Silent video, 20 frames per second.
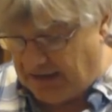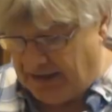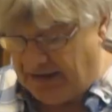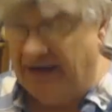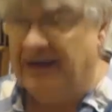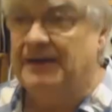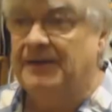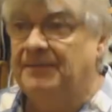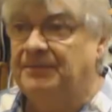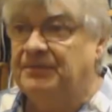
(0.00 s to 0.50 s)

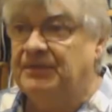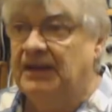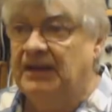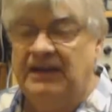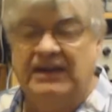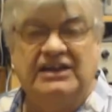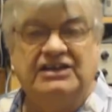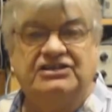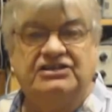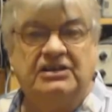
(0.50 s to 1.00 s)

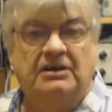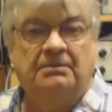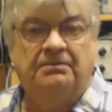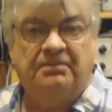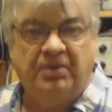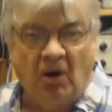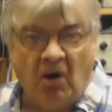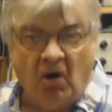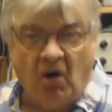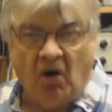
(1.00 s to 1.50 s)
a
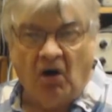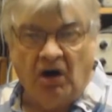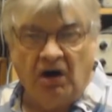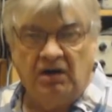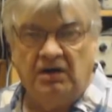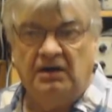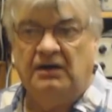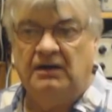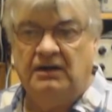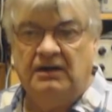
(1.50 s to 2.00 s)

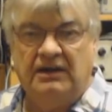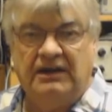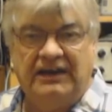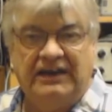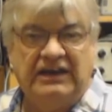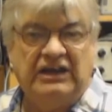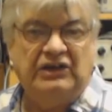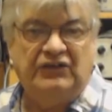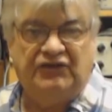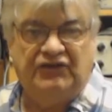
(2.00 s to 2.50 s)
poor,
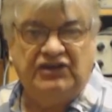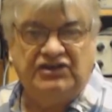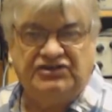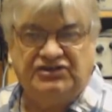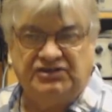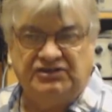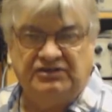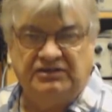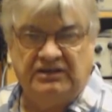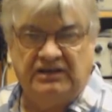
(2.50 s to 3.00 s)

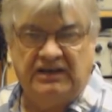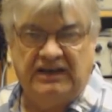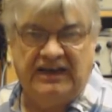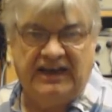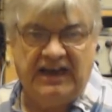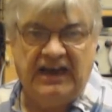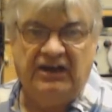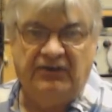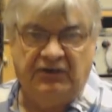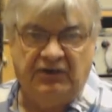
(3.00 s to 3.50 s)
inefficient
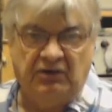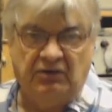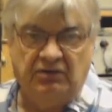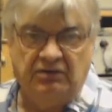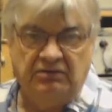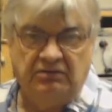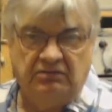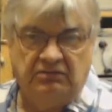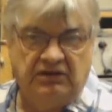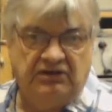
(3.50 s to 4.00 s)

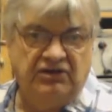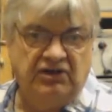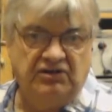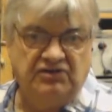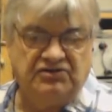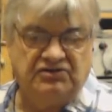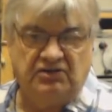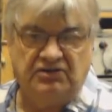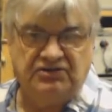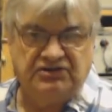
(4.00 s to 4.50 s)
aerial when
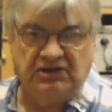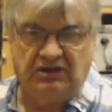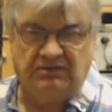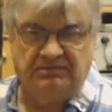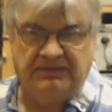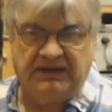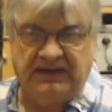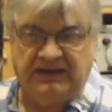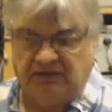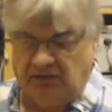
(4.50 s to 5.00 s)
used on
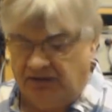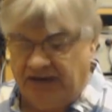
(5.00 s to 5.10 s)
top band.